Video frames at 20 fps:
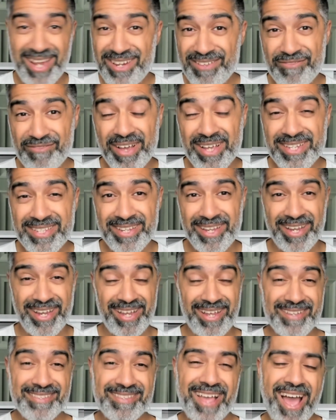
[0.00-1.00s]
and
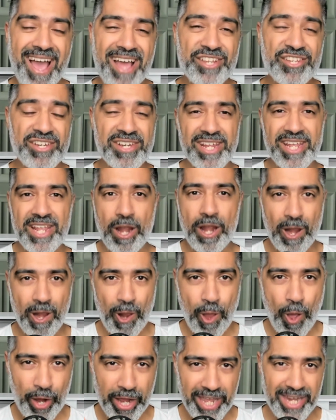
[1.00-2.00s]
investing is actually
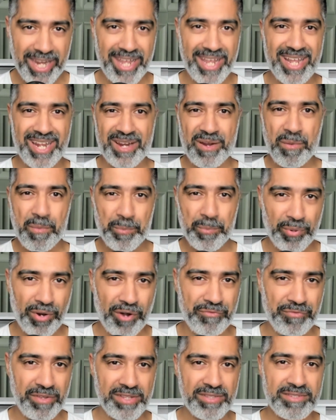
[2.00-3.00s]
locking in
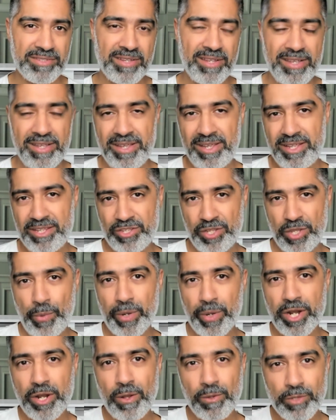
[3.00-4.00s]
profits. So
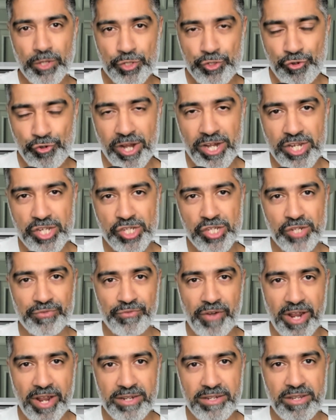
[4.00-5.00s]
you want to know the trend is
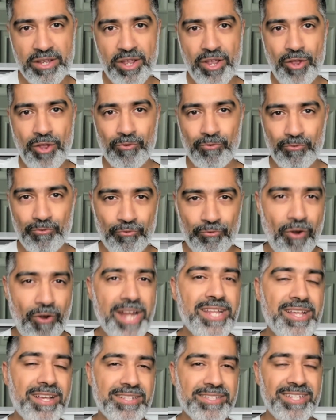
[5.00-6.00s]
your friend,
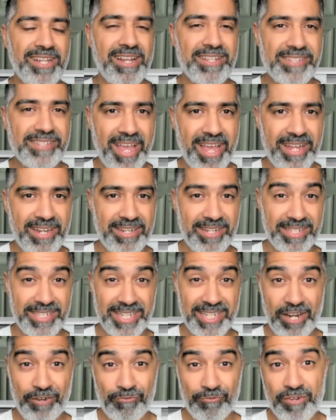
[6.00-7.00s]
ride it until its end,
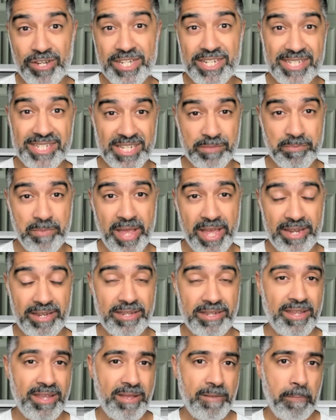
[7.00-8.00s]
until it reaches its
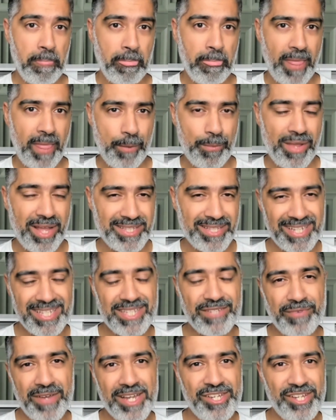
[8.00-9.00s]
bend. And we
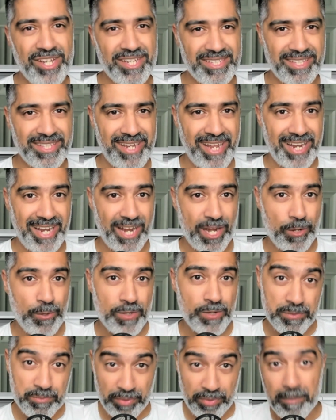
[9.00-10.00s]
identified yesterday
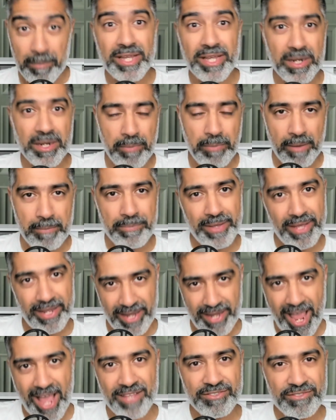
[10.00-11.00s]
that Luna is probably going to pump,
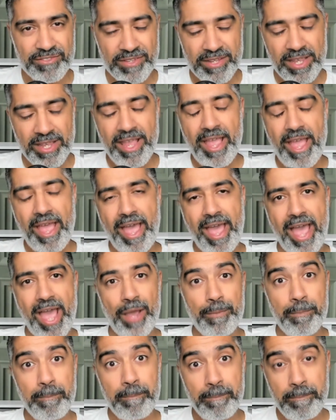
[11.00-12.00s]
and it has.
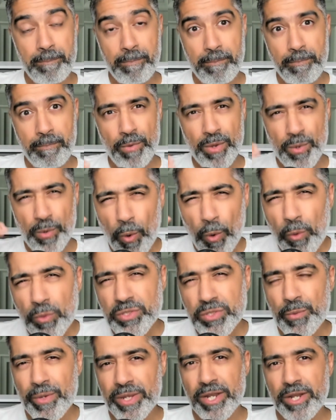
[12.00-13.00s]
And we
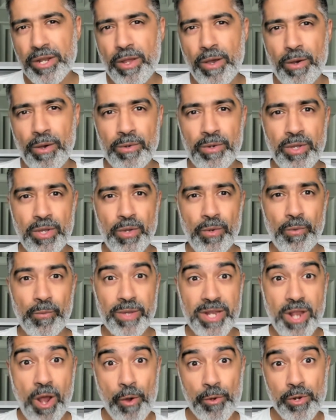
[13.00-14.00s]
also want to know,
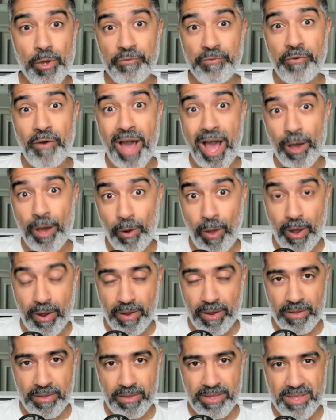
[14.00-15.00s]
we don't know for how
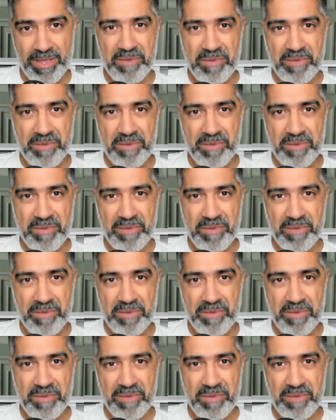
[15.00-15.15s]
long,